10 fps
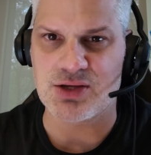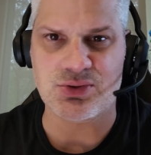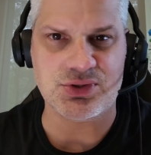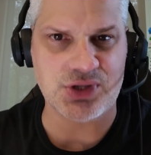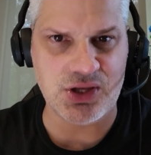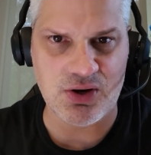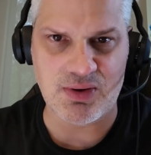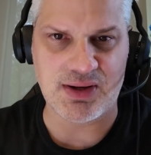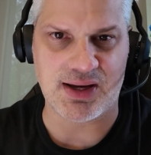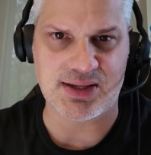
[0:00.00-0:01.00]
any sort of
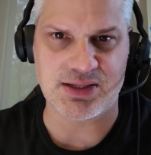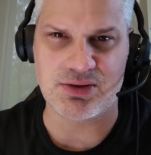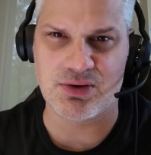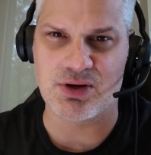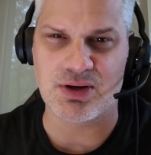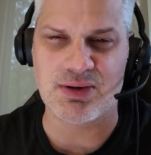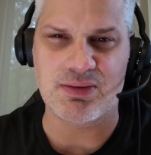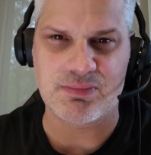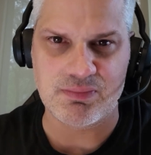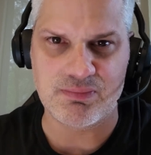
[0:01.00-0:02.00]
security docs that you're going
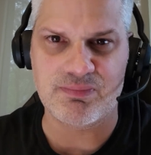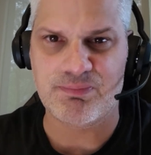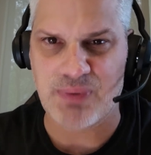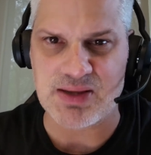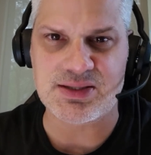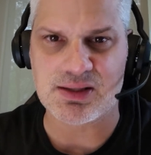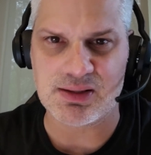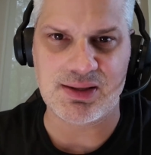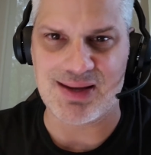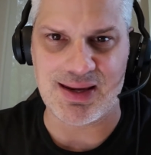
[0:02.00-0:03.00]
to
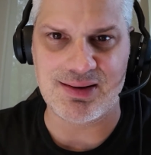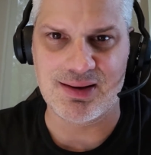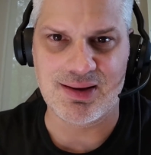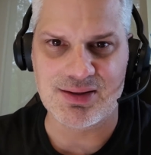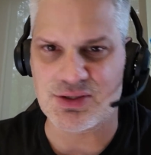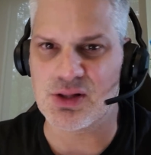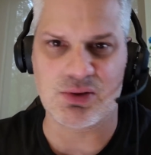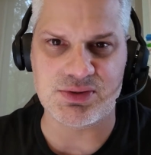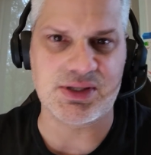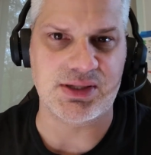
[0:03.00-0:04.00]
basically need to
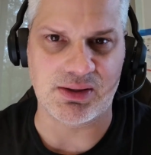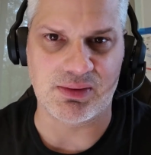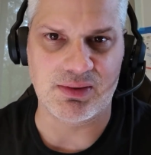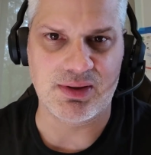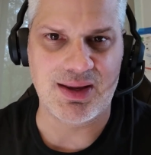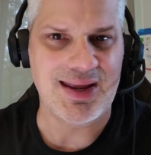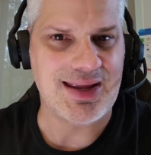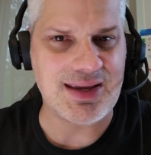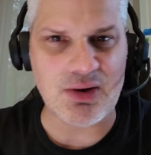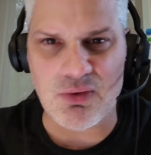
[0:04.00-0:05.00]
close the deal.
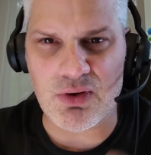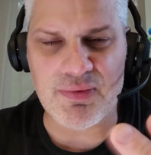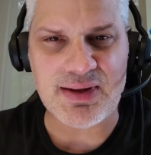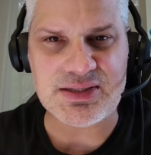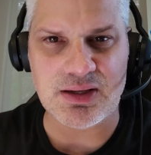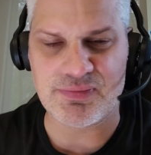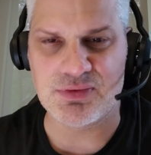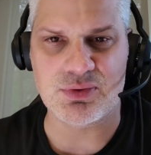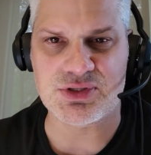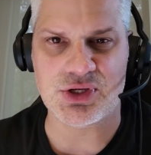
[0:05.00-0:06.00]
Get all that stuff
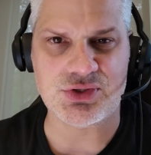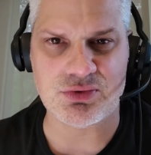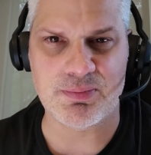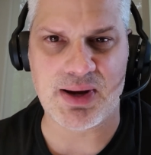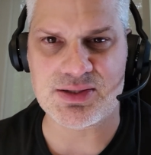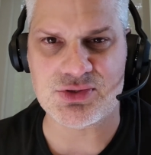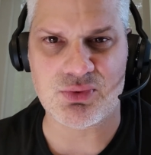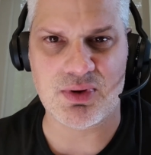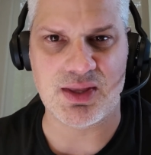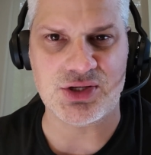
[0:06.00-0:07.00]
into a central
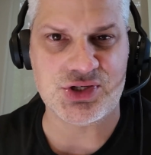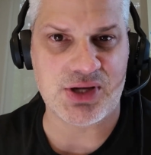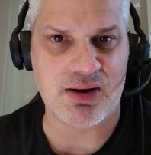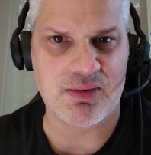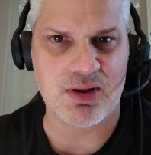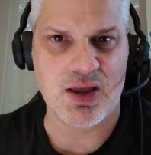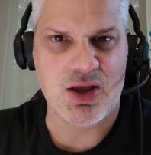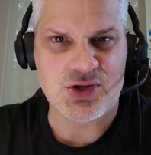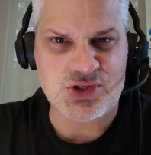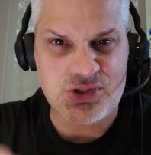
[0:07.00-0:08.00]
repository that is shared,
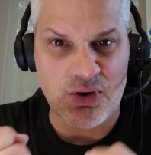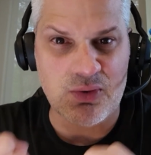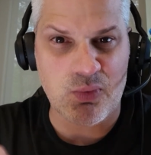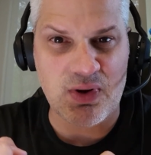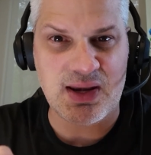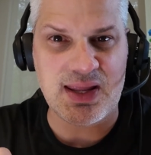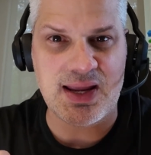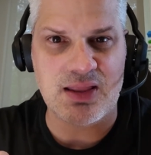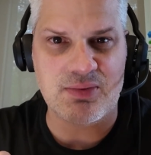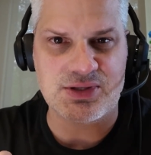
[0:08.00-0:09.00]
start working
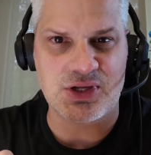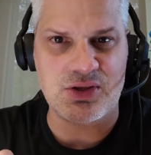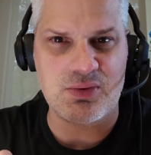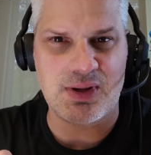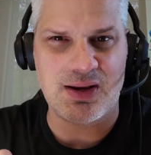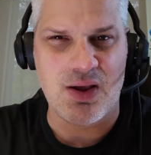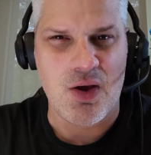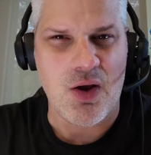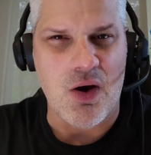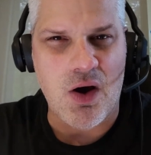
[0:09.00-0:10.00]
together as a unit,
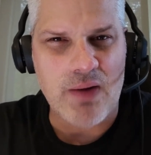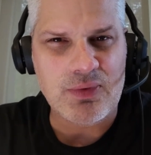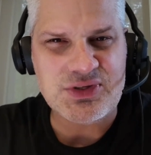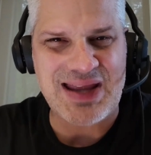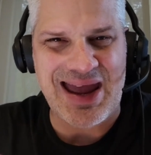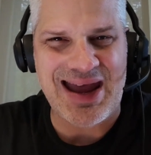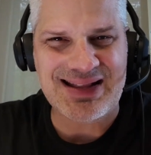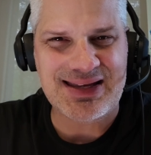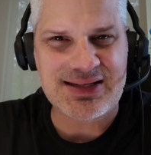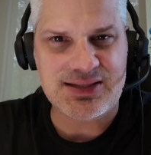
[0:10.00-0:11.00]
almost
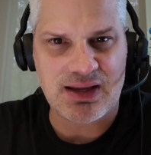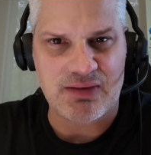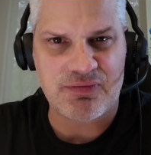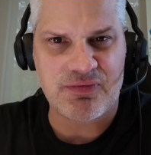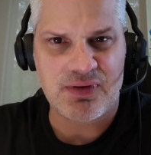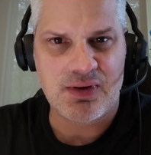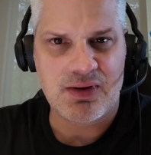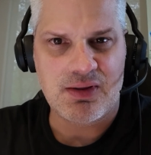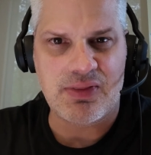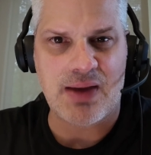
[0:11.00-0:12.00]
act as if
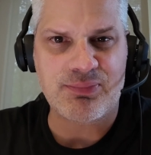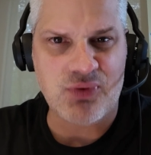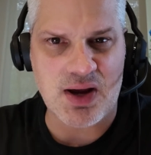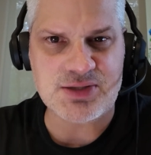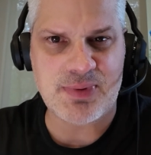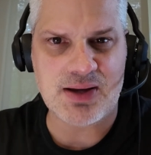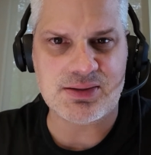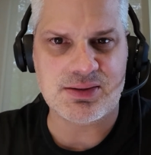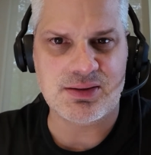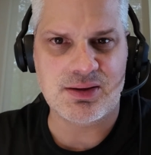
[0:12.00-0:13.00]
that
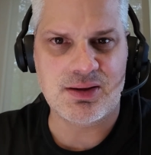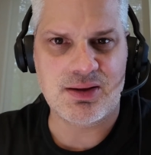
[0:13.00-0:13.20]
prospect